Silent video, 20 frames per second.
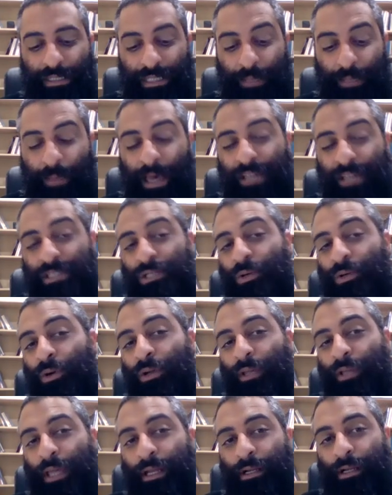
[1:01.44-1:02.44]
is a
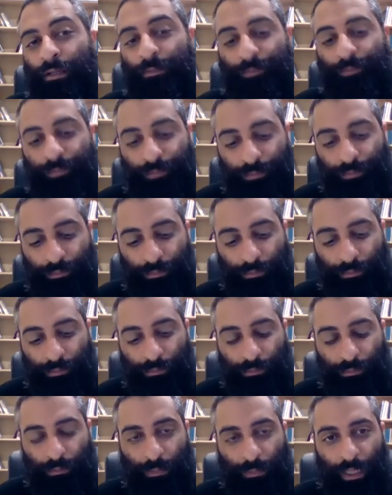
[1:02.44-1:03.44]
pastoral letter,
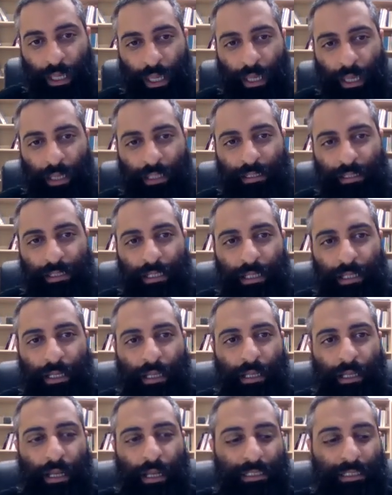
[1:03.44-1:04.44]
and
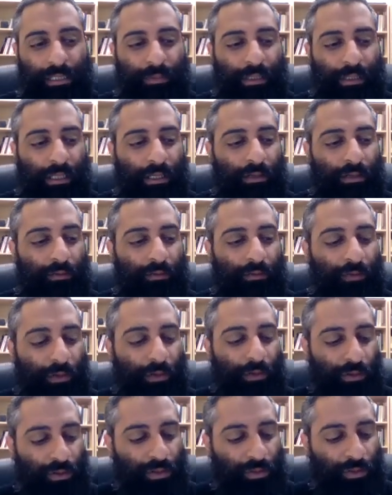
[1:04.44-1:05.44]
not to be
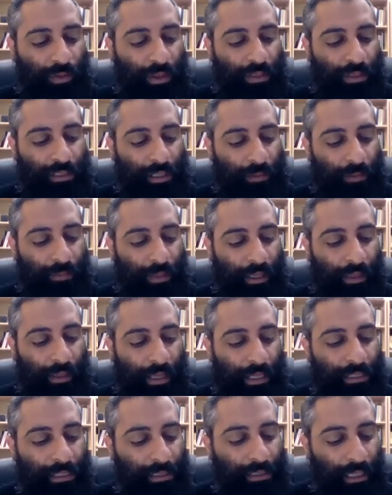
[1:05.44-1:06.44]
confused with something
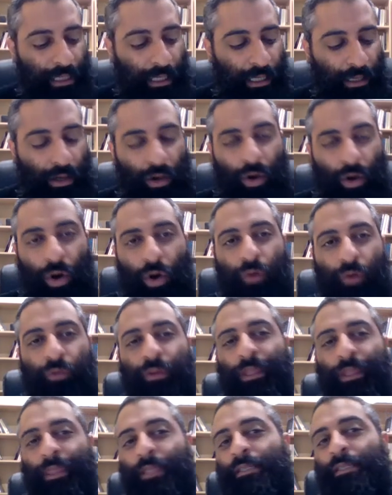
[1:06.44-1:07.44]
that's like
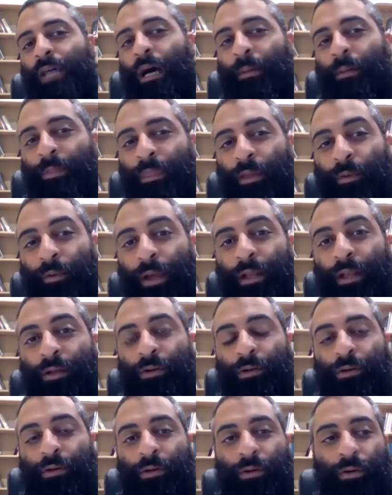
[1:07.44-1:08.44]
overly the top
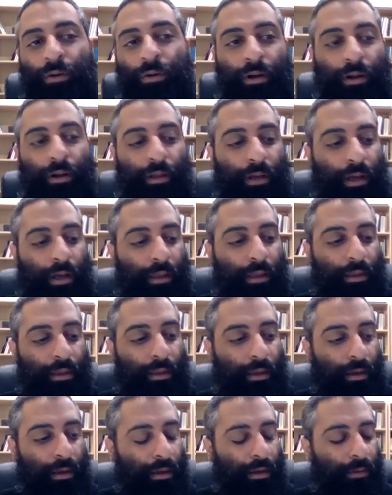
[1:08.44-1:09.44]
theoretical or uh,
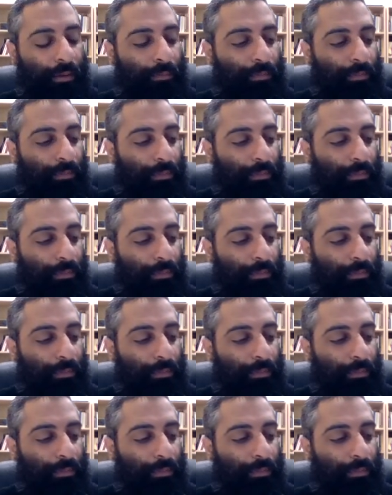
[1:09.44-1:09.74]
um,